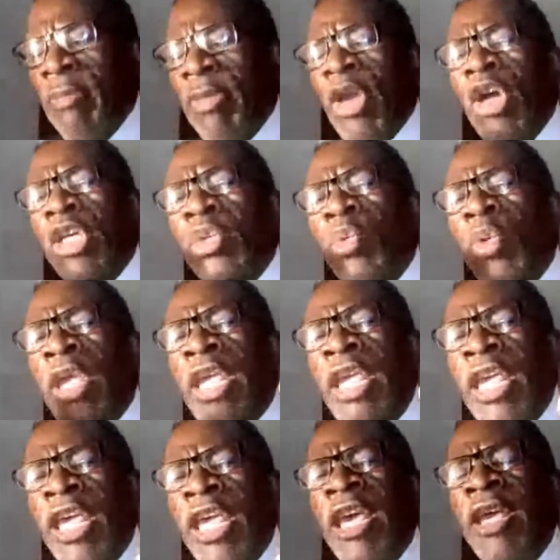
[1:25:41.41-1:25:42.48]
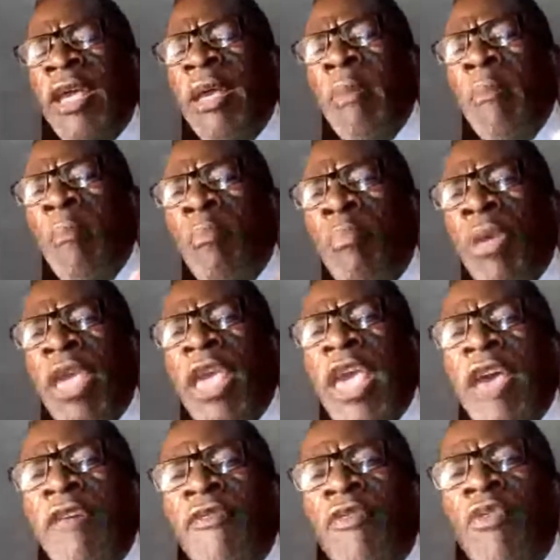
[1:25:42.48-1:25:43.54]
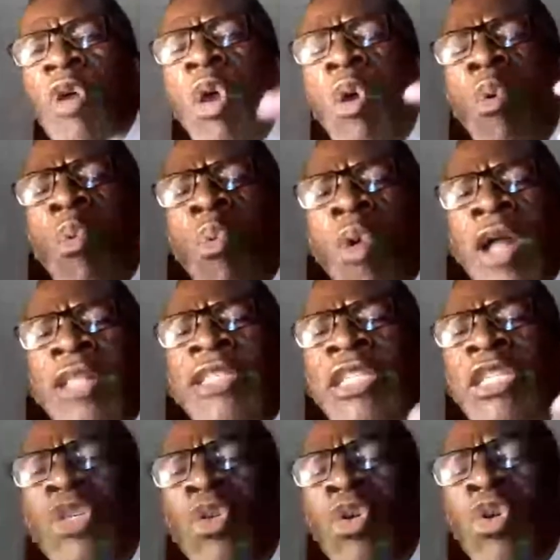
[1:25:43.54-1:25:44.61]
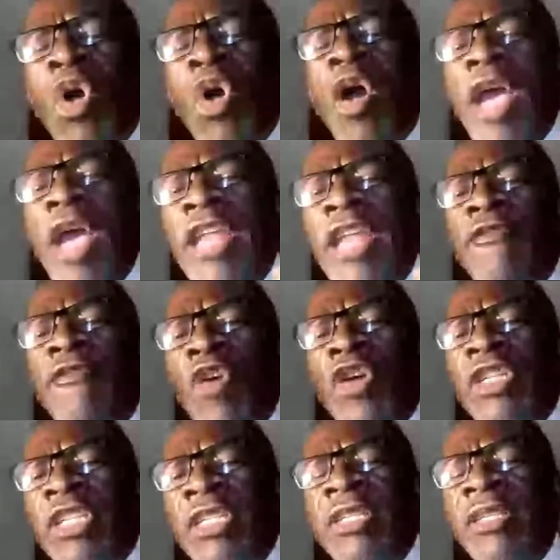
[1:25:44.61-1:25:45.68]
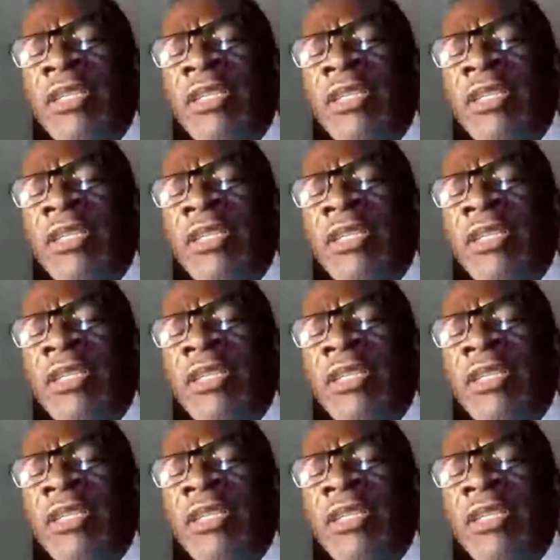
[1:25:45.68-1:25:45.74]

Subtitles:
because we hear PF wants to go and vote